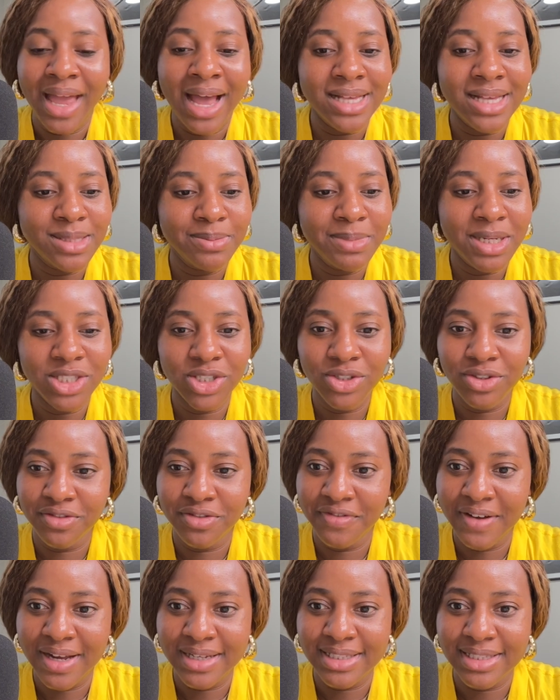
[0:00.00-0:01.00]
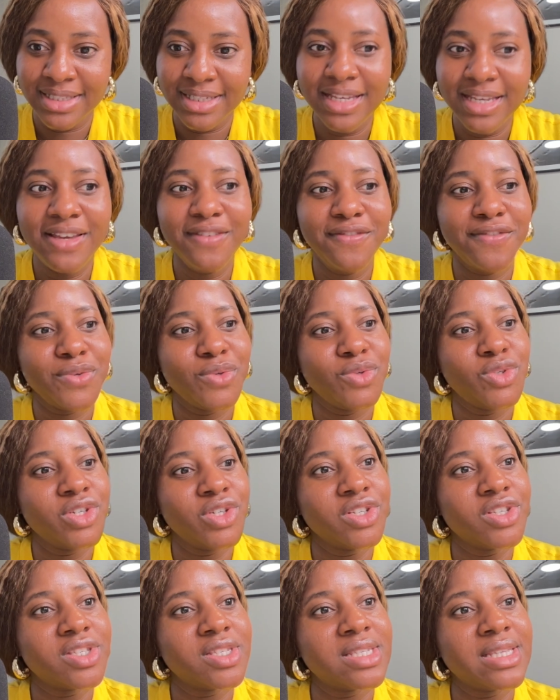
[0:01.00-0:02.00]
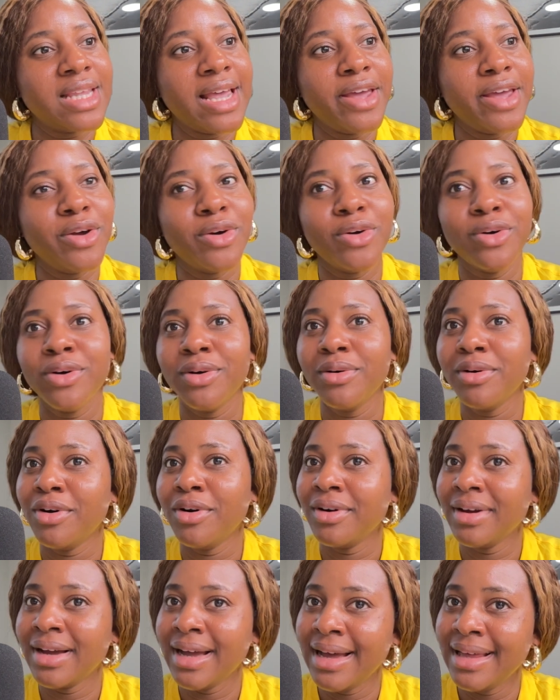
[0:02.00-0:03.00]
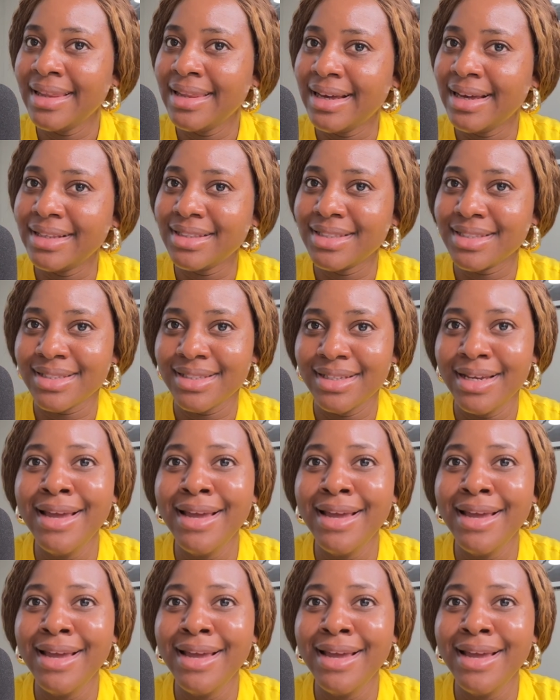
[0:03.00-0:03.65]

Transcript: As a matter of fact, if you just tell your organ that,